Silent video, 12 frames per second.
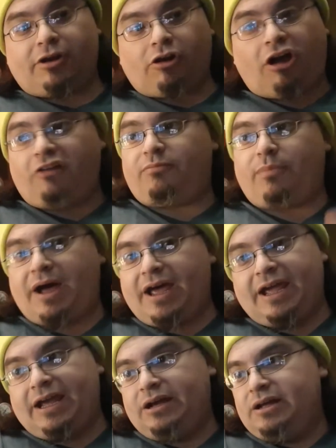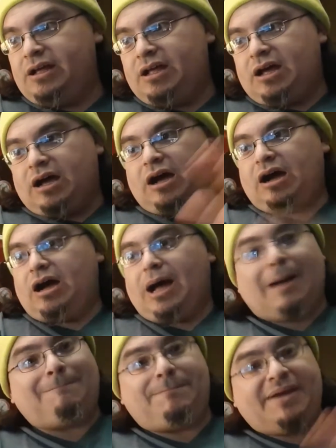off buying
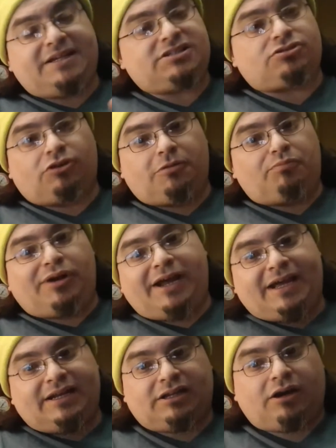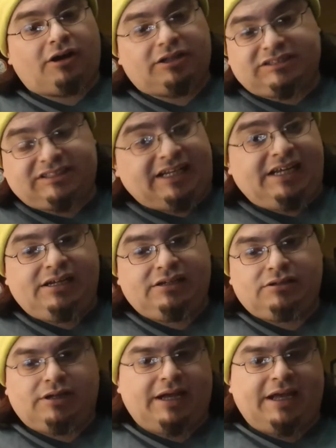a big store brand RC.
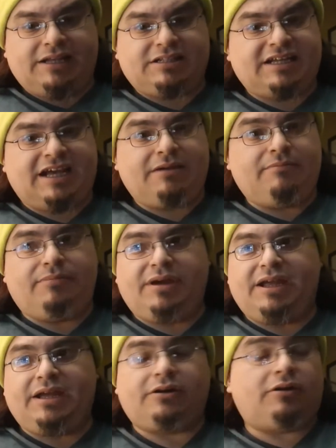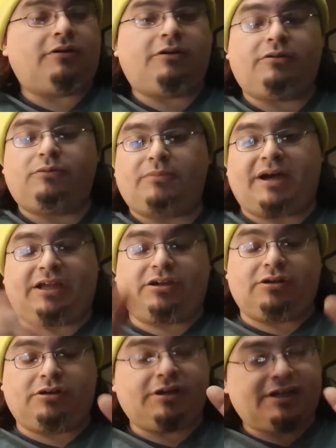And 10 being, oh my
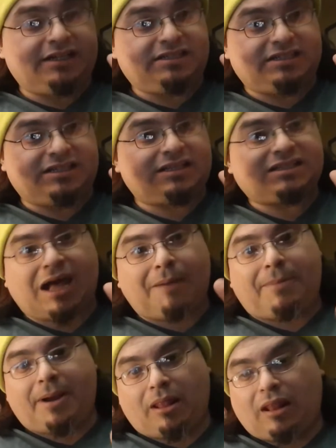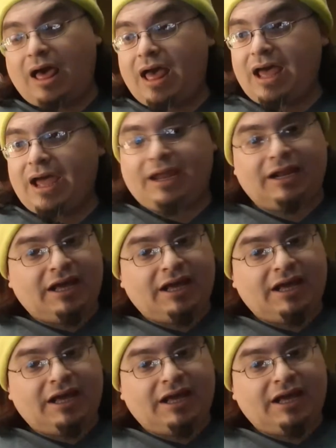goodness, it's the top of the line.